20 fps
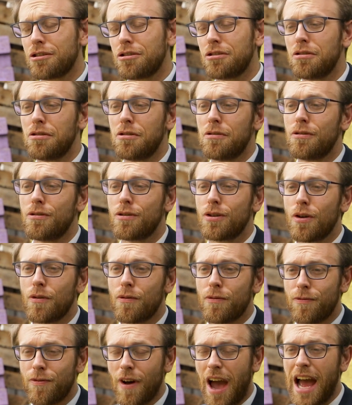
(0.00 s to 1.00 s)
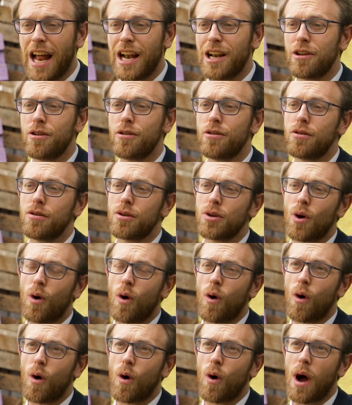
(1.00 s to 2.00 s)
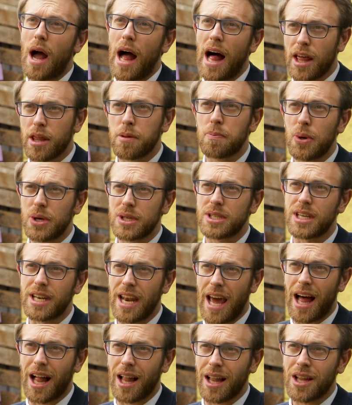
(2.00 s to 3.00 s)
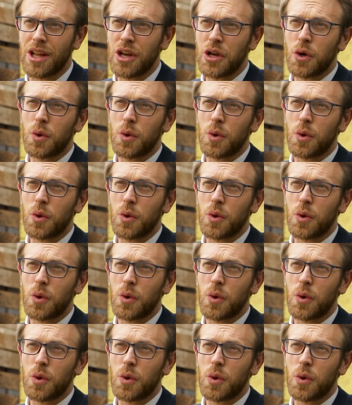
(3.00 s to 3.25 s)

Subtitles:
you value your health personnel,